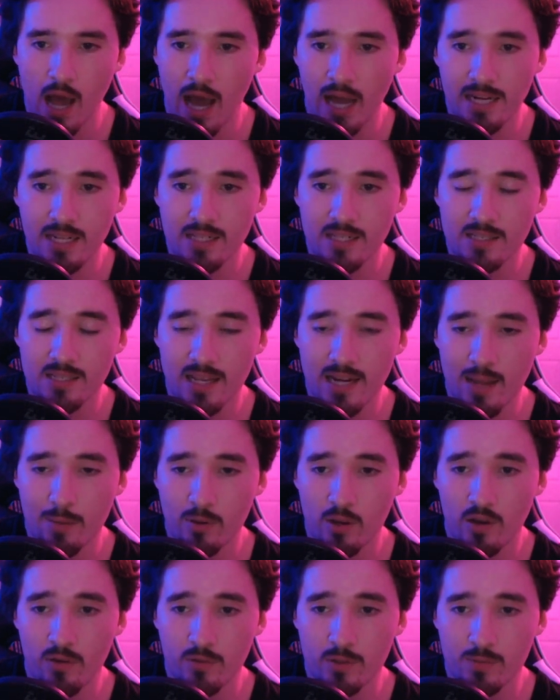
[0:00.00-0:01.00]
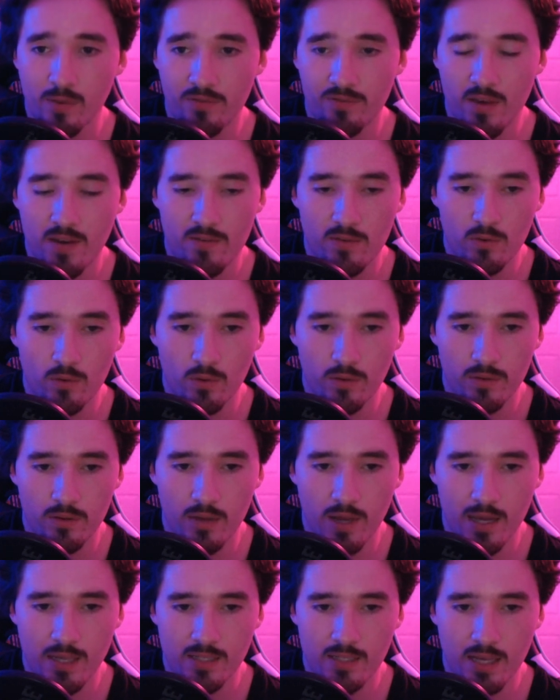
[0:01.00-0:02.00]
I didn't say Nabokov was my favourite author.
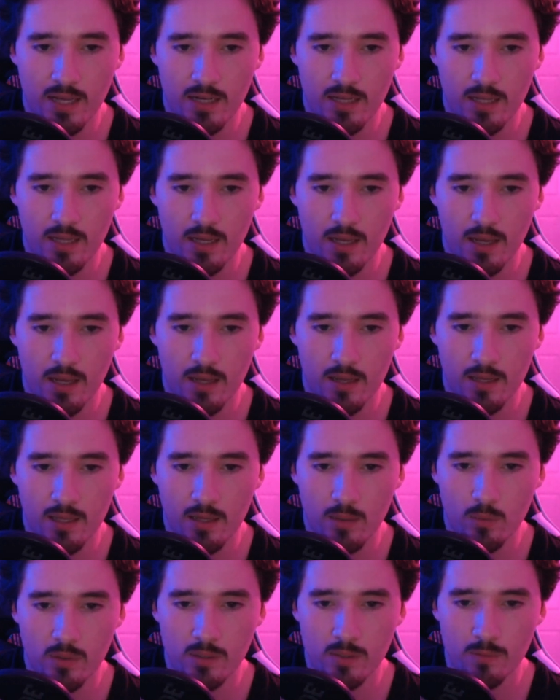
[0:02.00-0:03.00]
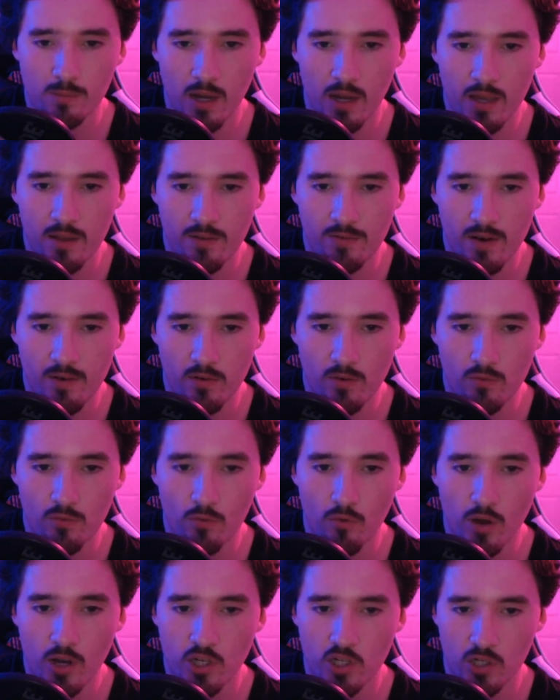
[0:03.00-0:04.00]
I said he was my favourite
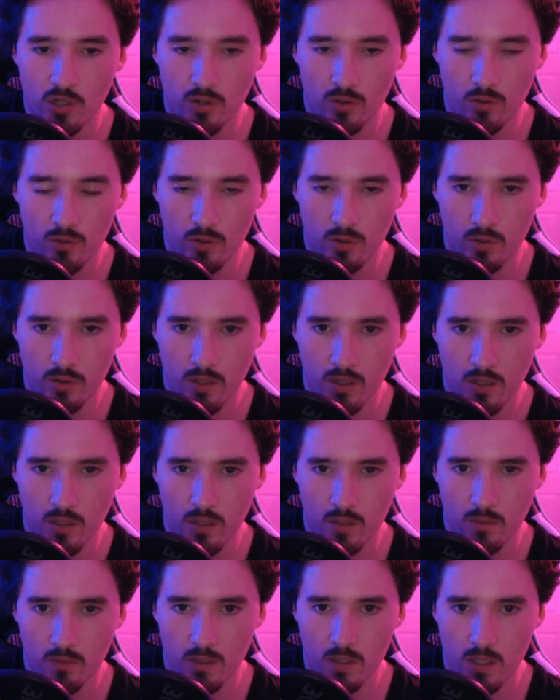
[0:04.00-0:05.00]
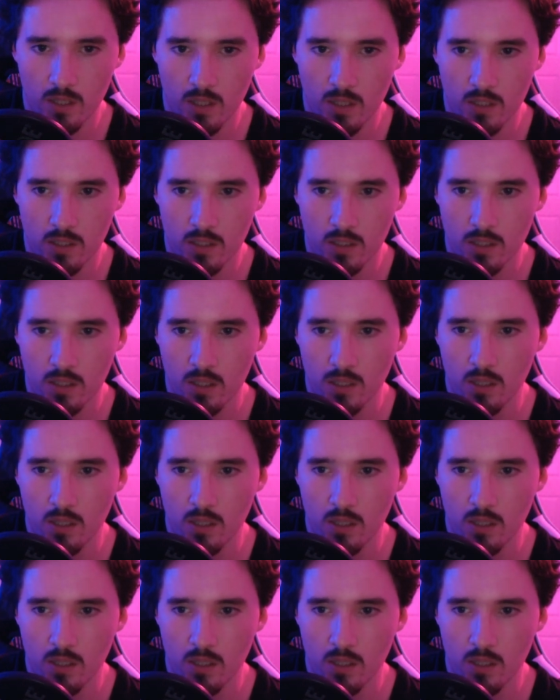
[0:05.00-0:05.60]
Russian author, which he is.